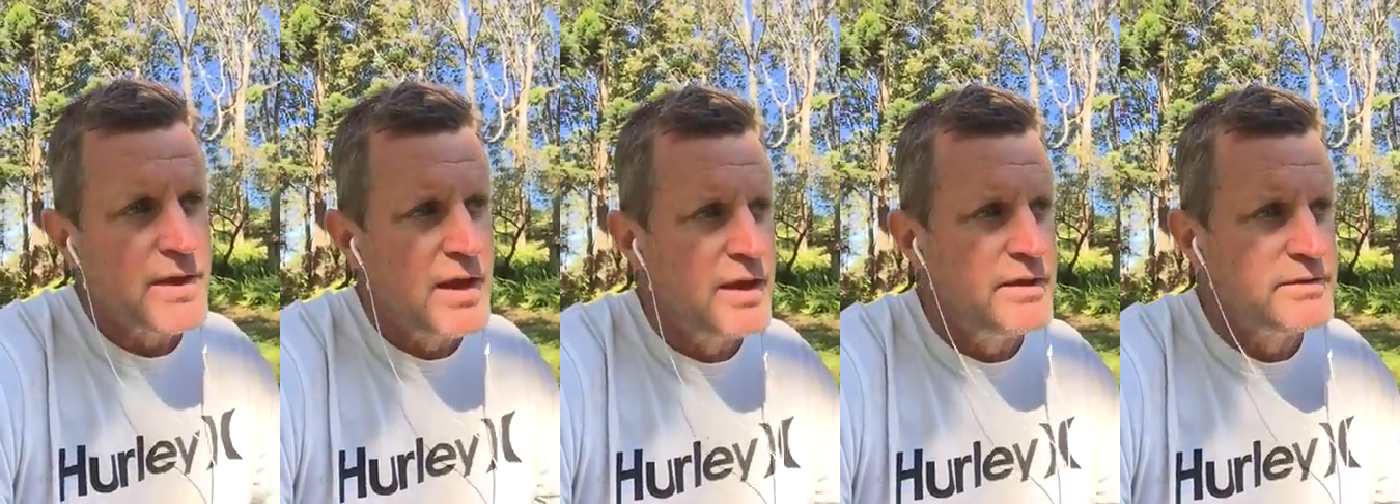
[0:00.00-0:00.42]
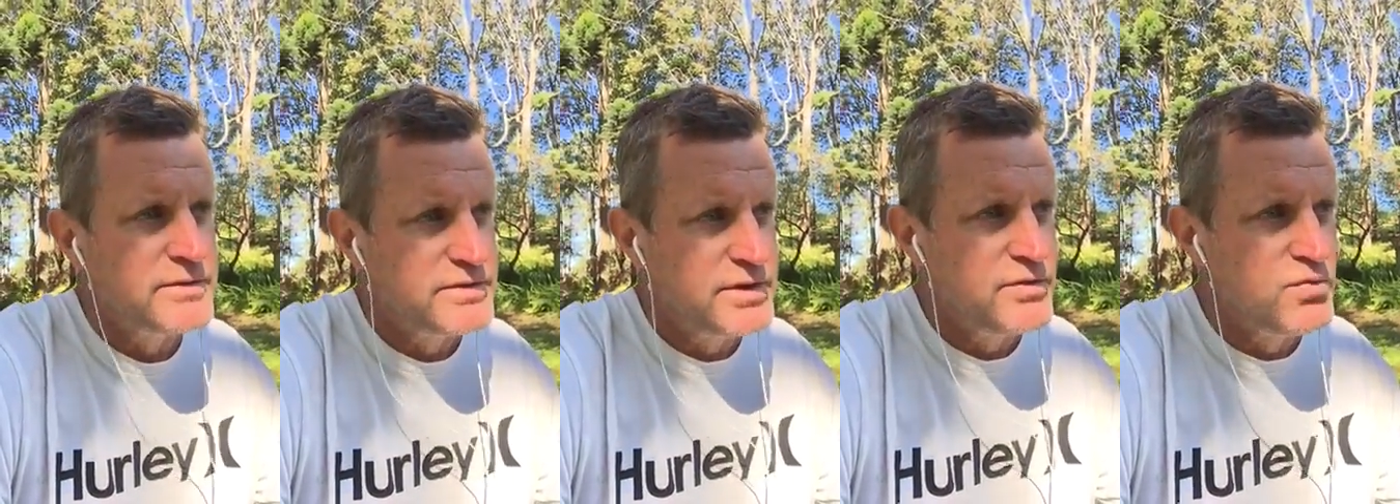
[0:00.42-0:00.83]
And
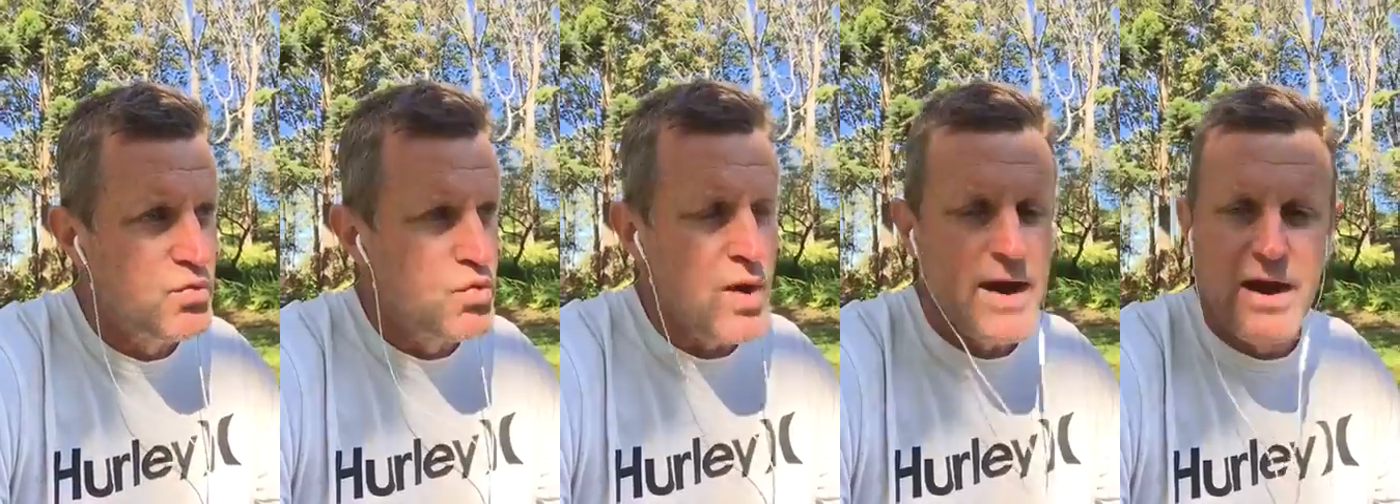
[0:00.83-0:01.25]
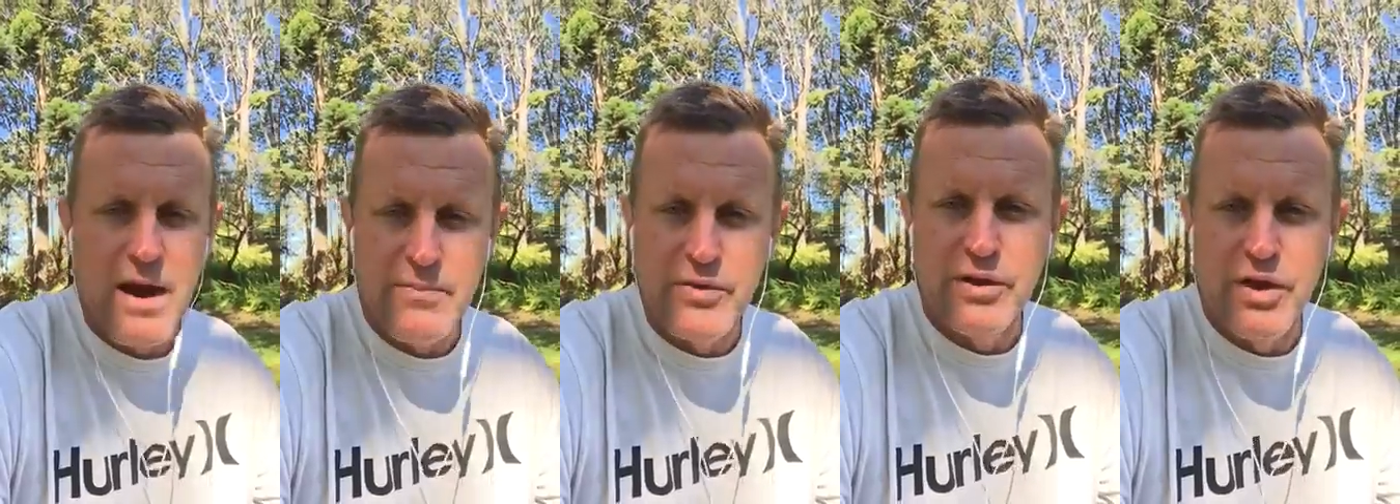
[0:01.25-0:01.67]
she rang
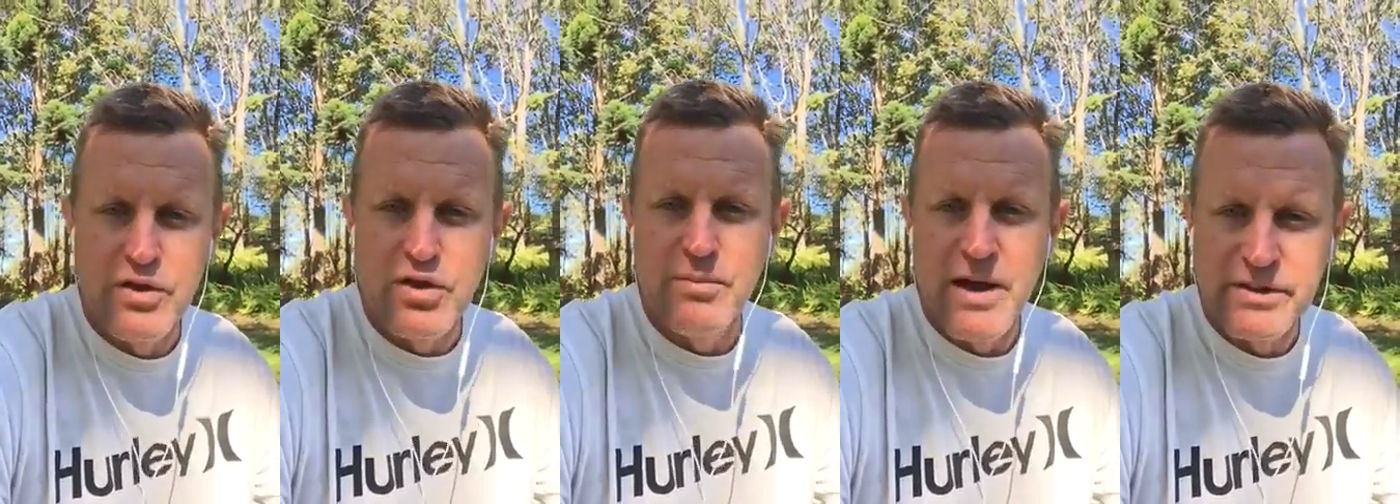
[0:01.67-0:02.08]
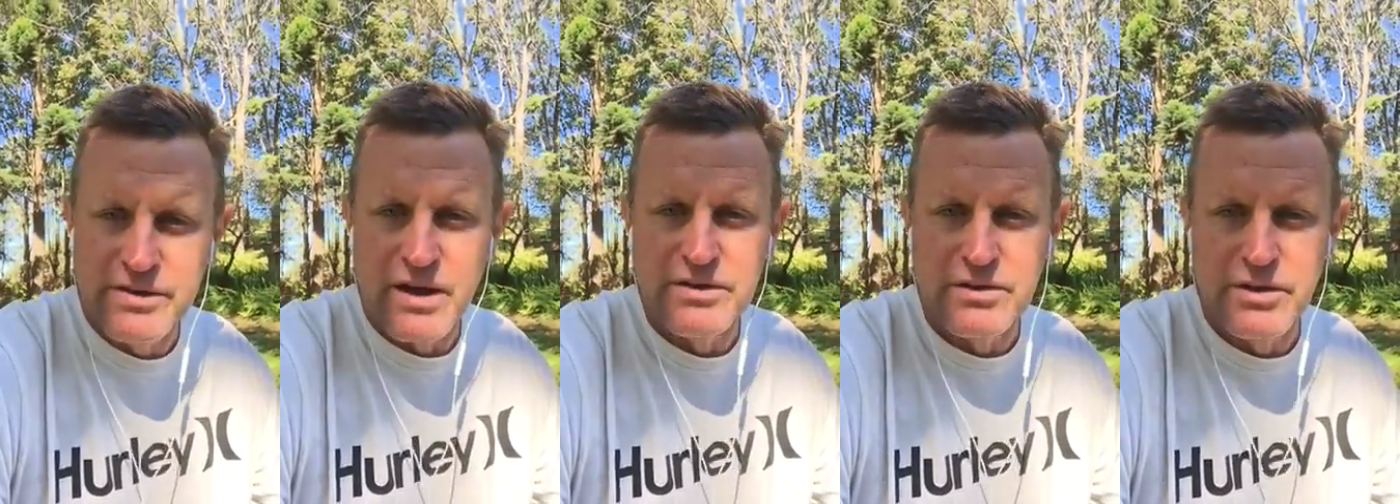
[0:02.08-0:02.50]
up the local
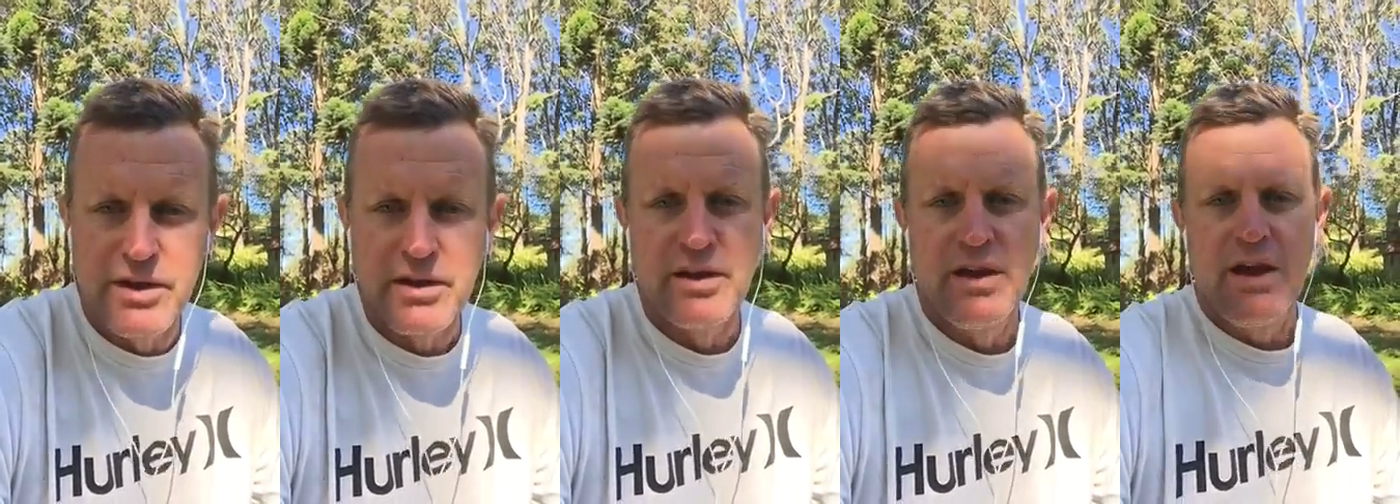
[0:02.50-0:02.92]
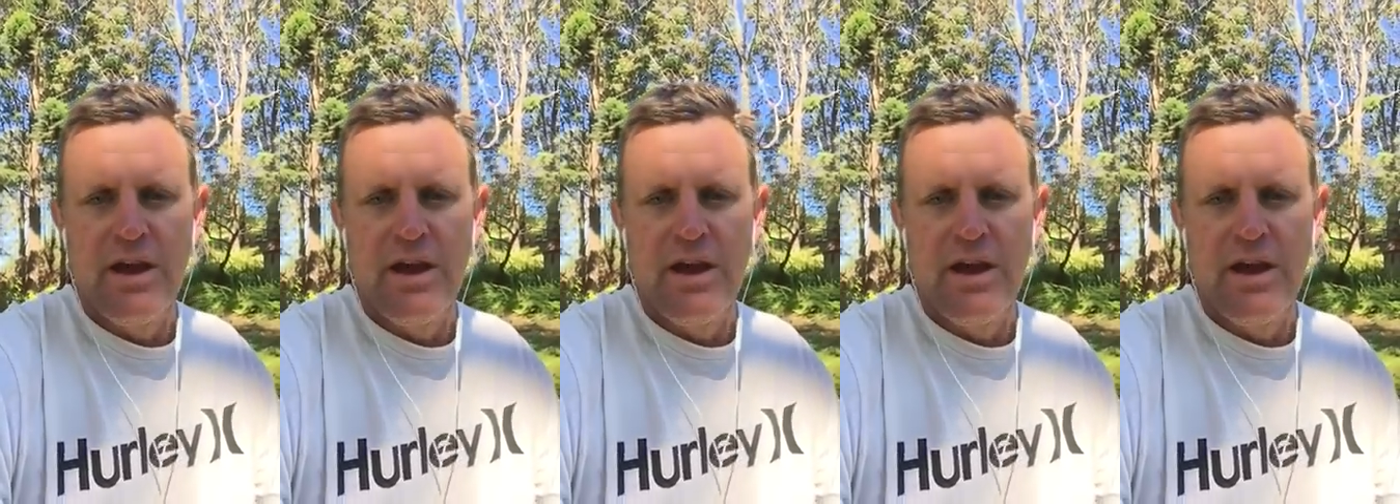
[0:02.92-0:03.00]
massage clinic